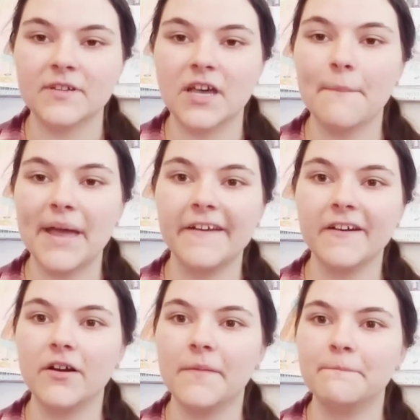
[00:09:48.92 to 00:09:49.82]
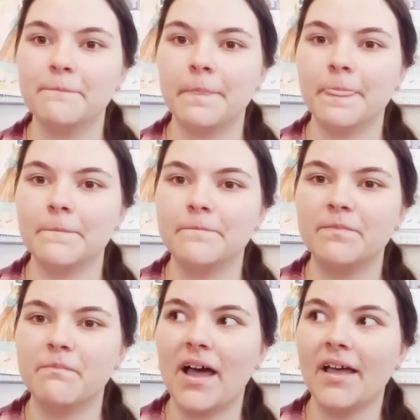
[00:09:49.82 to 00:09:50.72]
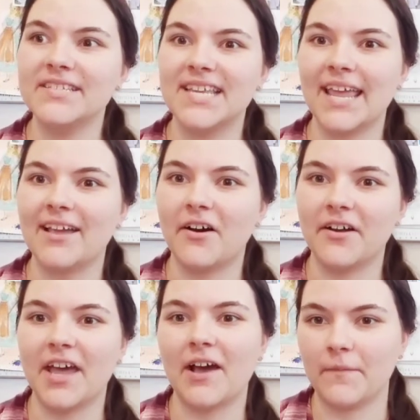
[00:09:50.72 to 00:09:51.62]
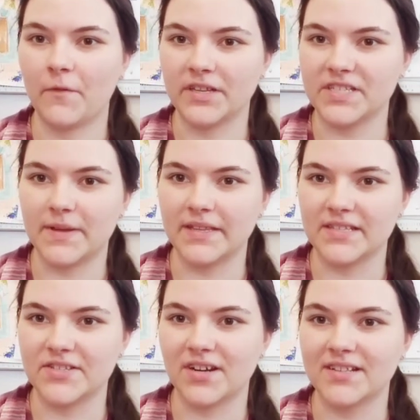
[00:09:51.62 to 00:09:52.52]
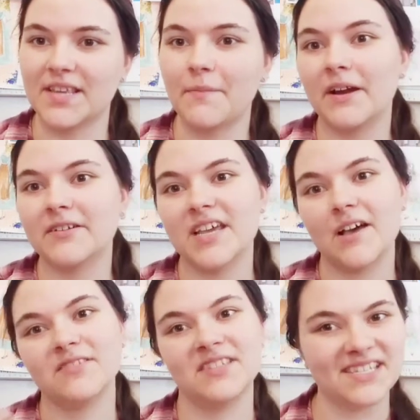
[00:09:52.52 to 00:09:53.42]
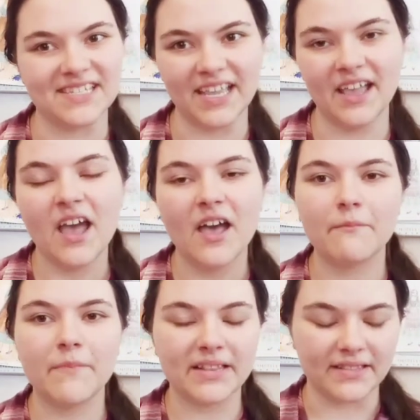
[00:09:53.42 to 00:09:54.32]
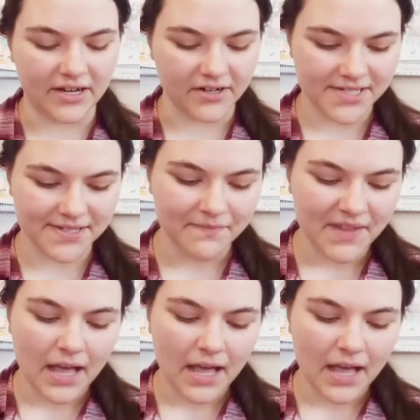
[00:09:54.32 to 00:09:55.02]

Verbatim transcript: compare my take on how I'm going to make this dress compared to how Disney made theirs.